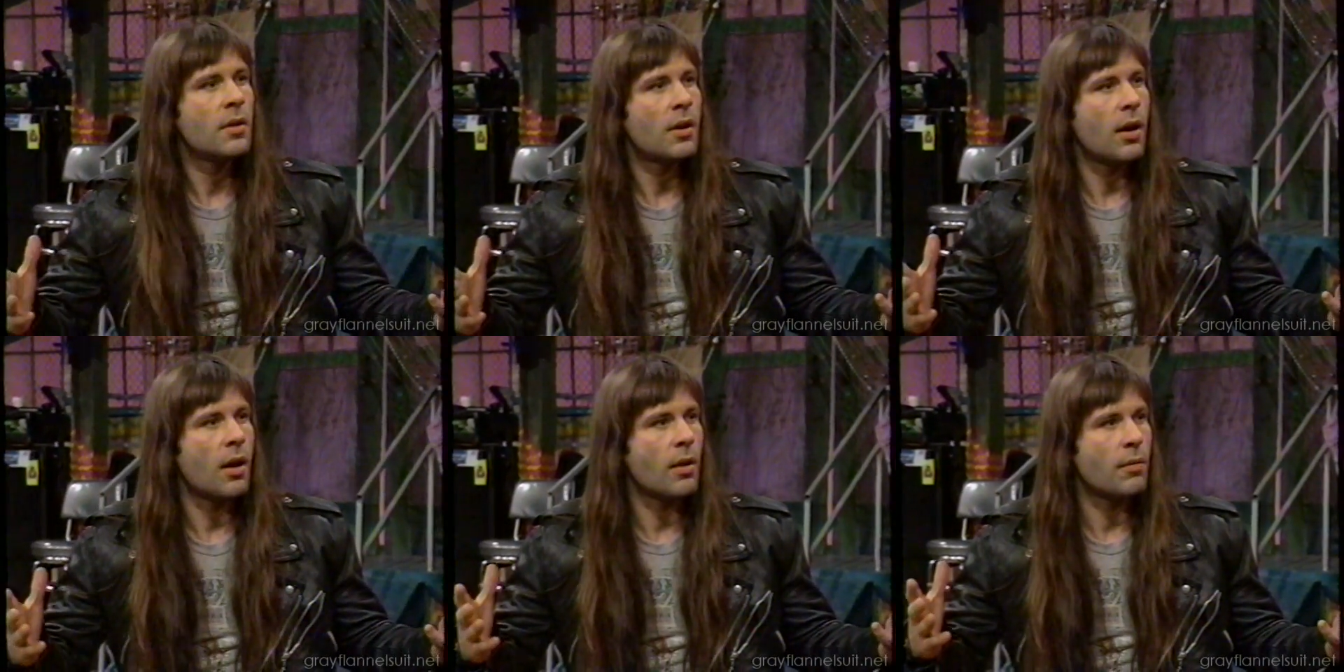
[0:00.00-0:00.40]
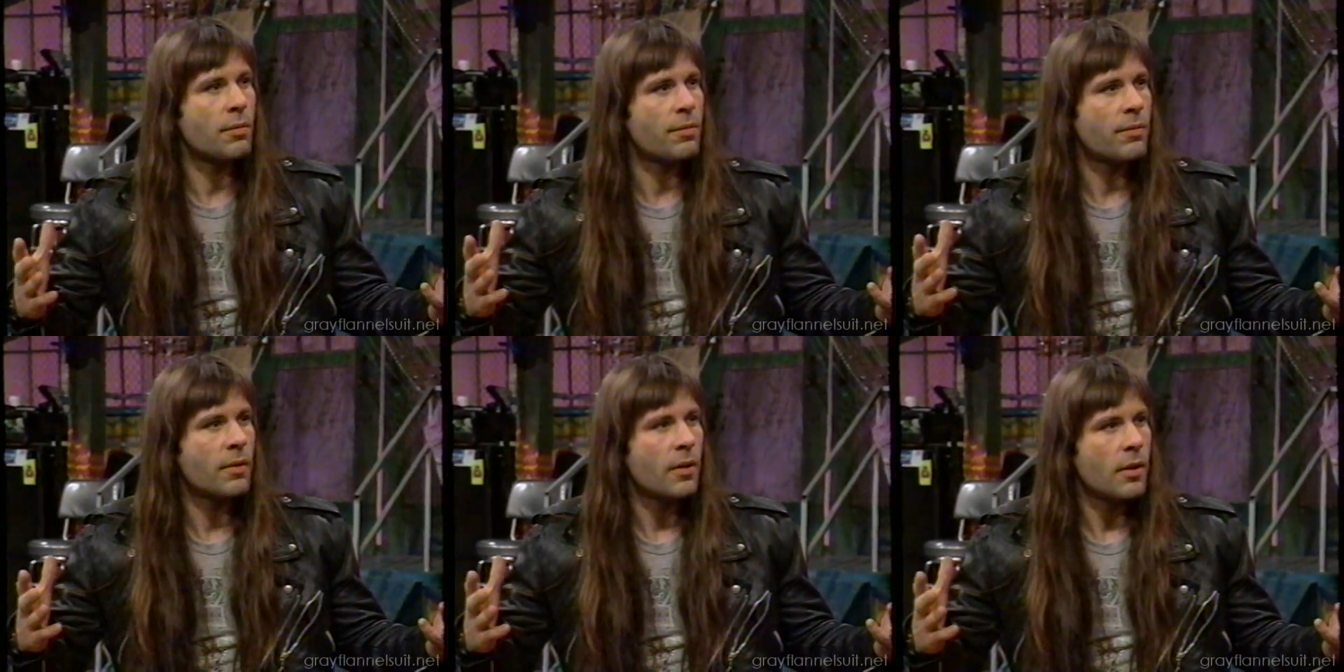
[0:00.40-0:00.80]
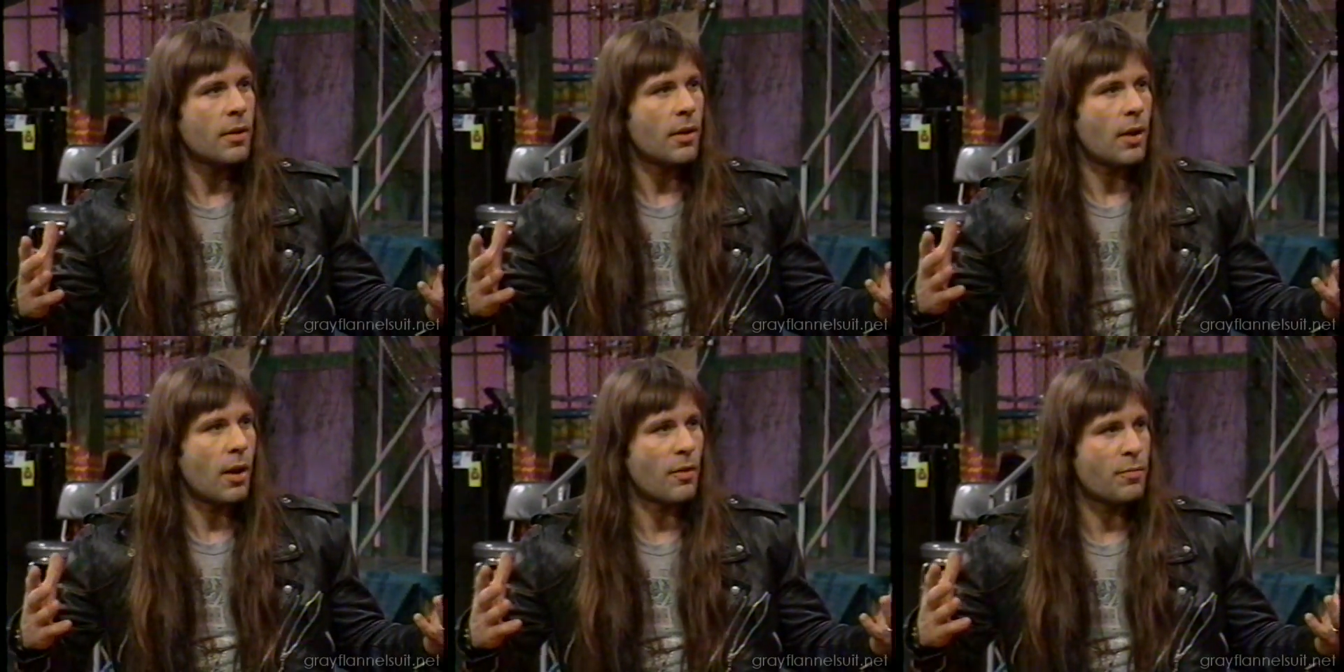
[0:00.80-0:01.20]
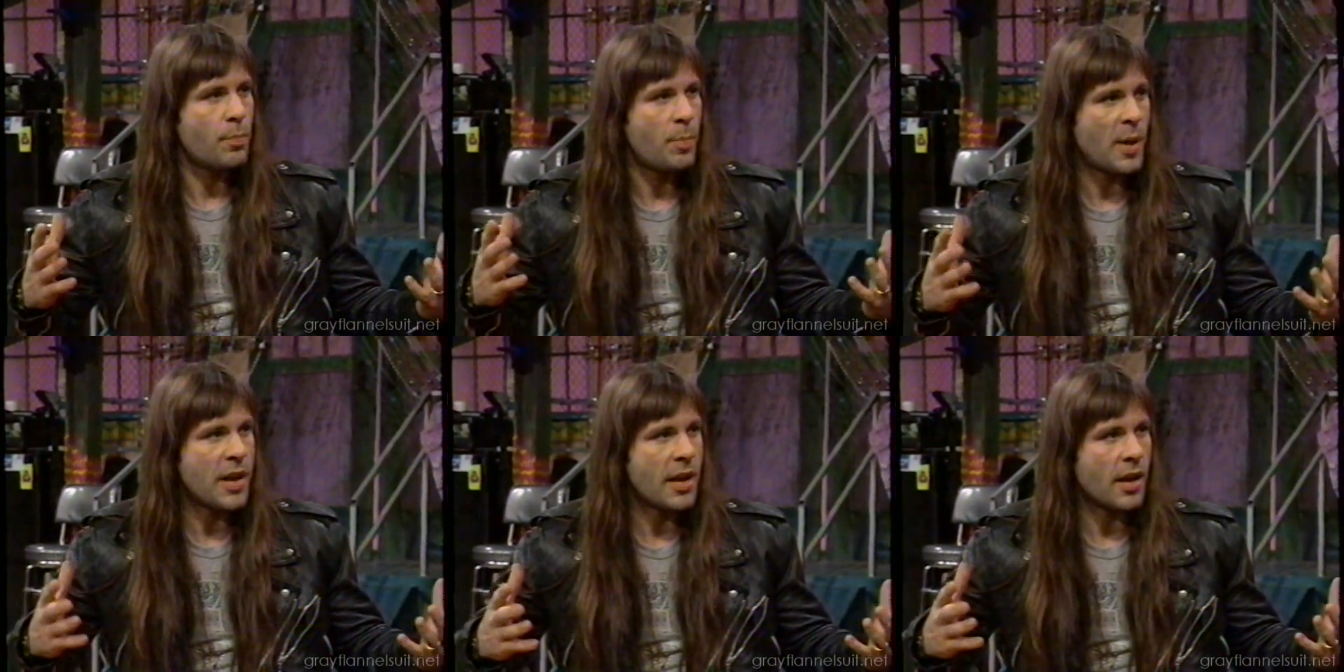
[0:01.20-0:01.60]
of
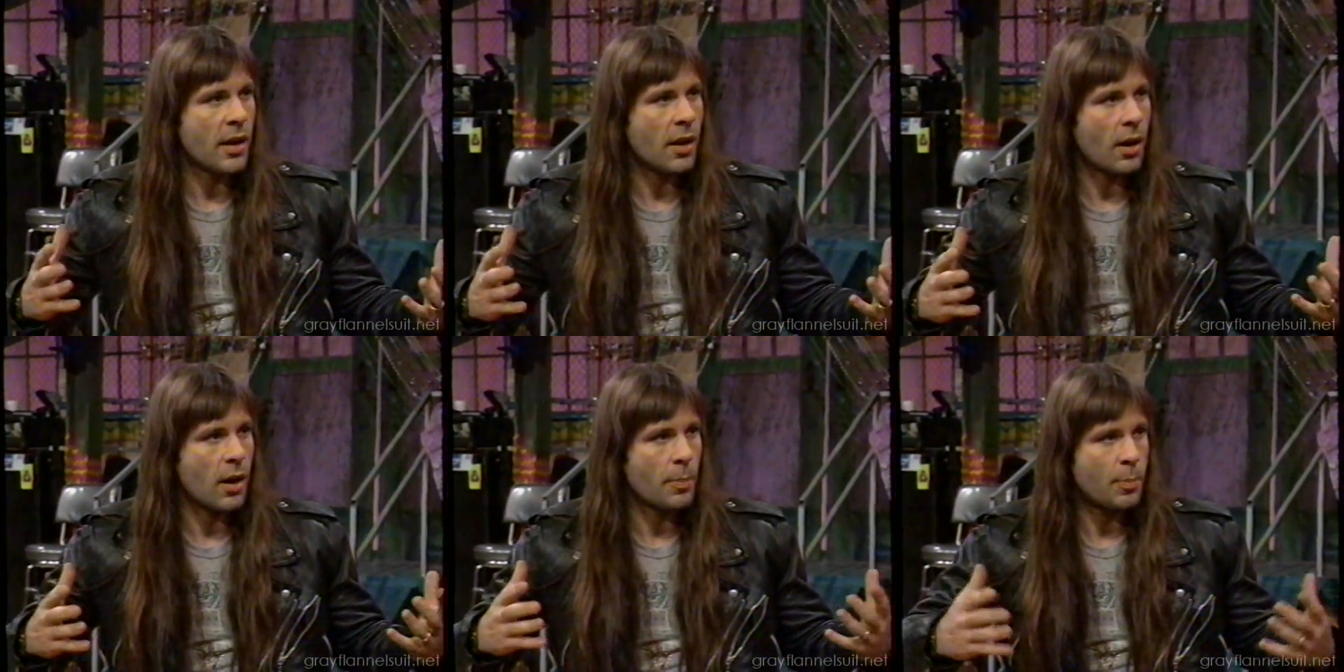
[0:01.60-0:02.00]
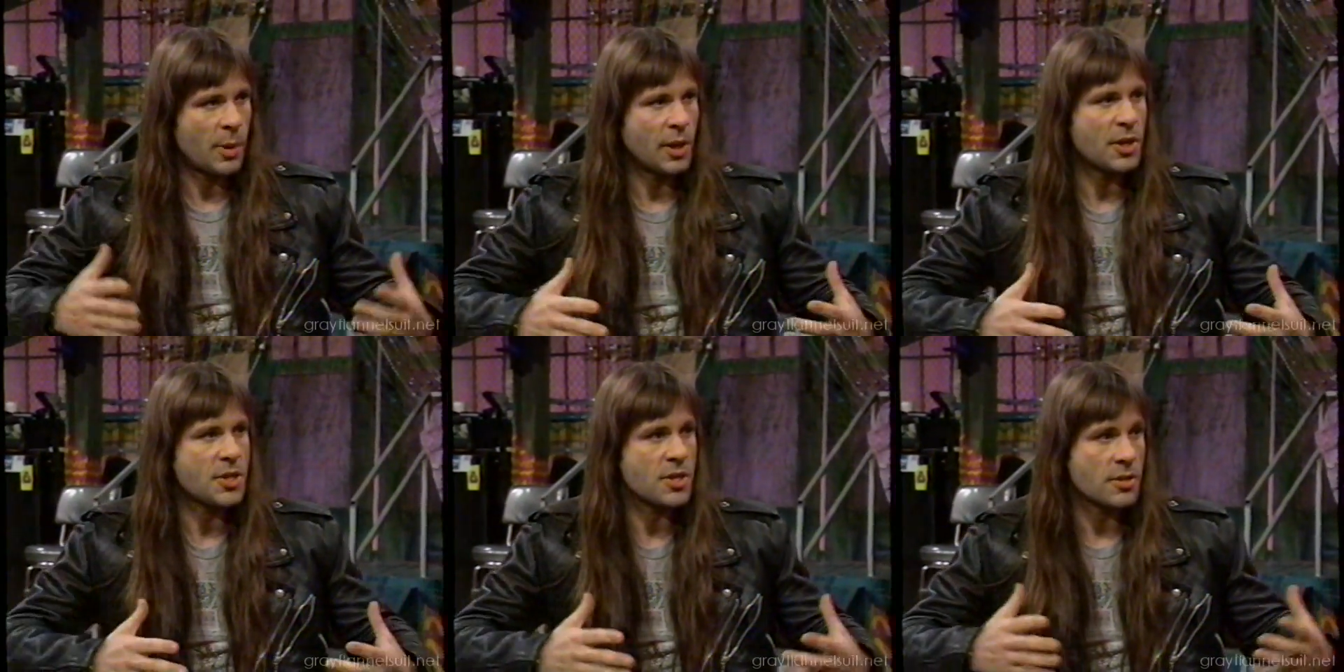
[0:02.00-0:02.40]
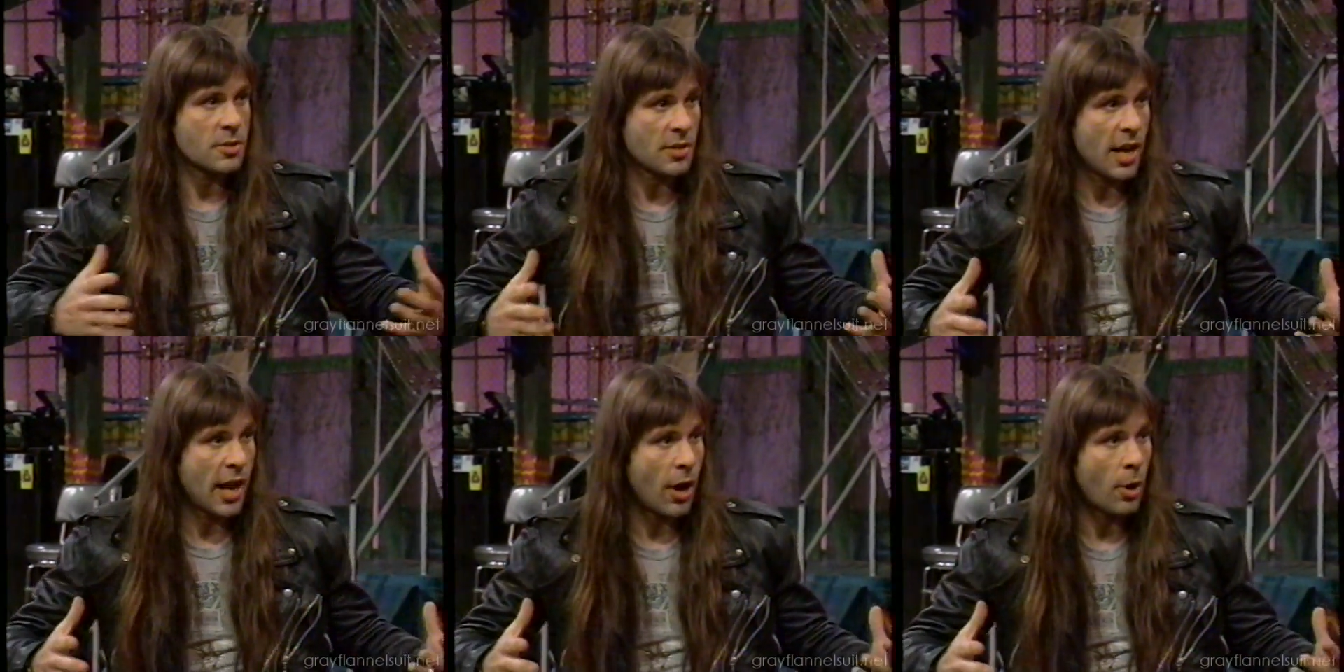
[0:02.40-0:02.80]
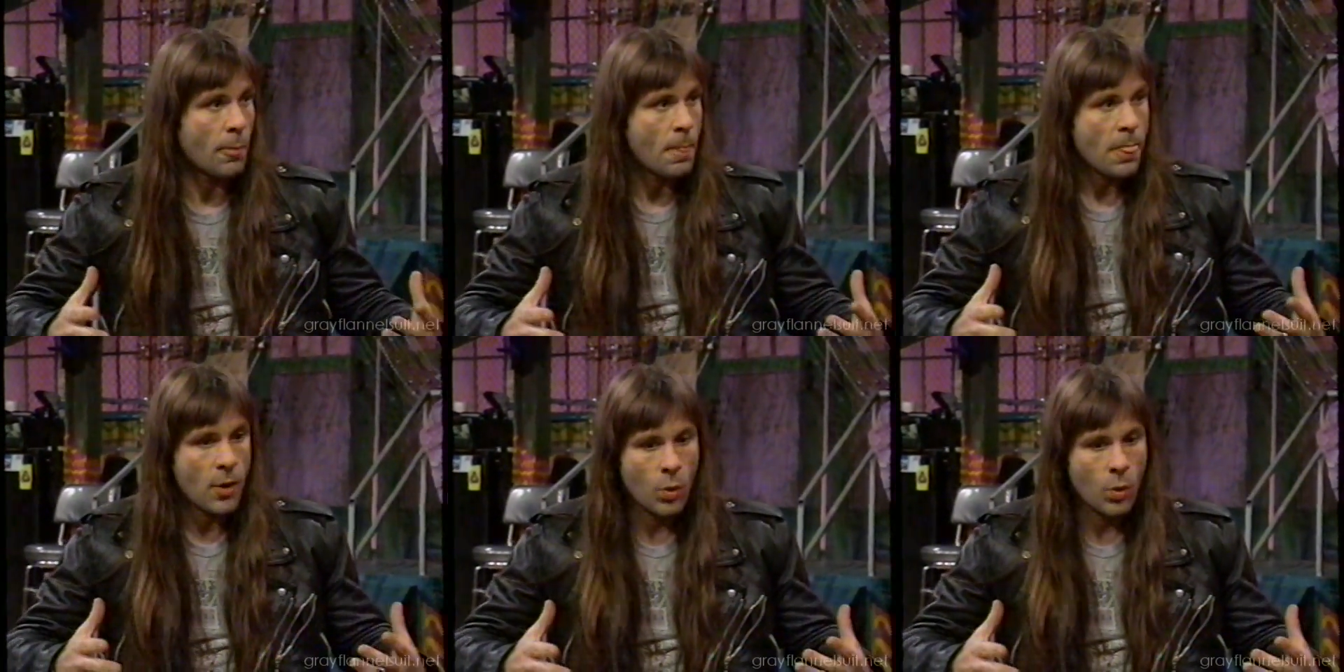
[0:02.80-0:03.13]
being a person now